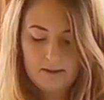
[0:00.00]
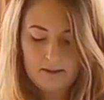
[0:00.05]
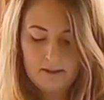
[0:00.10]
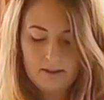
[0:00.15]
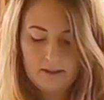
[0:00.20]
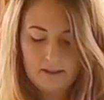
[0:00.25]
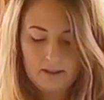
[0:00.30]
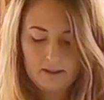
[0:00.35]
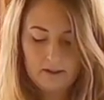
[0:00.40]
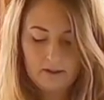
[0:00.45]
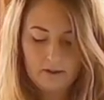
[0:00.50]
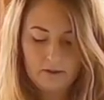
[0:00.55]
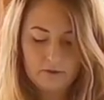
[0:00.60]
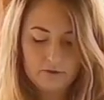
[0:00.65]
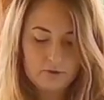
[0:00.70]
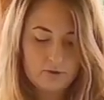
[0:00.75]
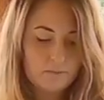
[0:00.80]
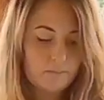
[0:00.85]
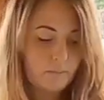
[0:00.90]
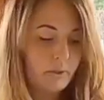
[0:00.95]
And there you go, and
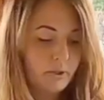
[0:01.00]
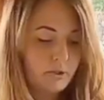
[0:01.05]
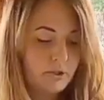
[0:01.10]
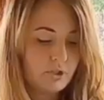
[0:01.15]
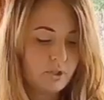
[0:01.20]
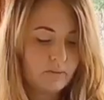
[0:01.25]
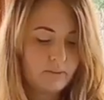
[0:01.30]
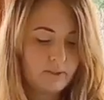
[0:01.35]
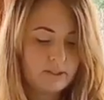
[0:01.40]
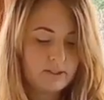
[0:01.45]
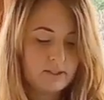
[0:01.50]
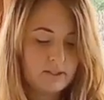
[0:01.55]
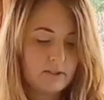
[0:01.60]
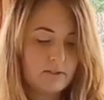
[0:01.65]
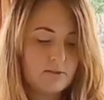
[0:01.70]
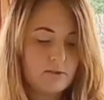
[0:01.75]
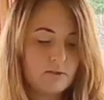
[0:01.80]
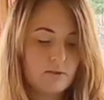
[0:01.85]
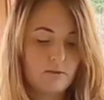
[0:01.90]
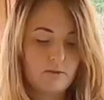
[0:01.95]
just push them into the
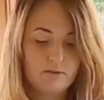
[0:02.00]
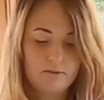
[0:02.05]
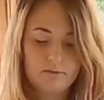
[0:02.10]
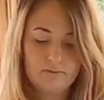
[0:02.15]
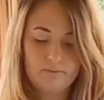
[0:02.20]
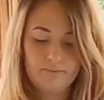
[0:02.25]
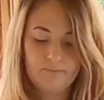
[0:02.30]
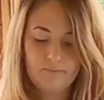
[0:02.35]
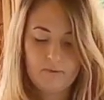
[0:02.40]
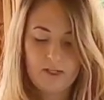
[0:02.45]
soil.